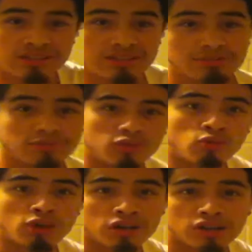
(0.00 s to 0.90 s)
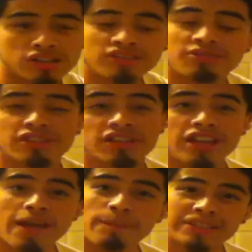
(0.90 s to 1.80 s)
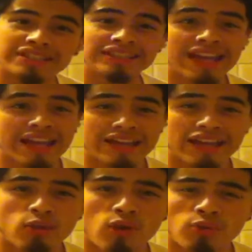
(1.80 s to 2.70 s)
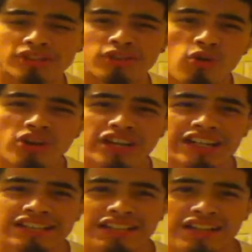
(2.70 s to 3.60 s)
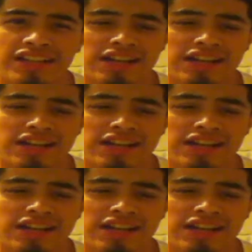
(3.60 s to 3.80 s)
Some wall or some shit. Okay, but today what we're doing is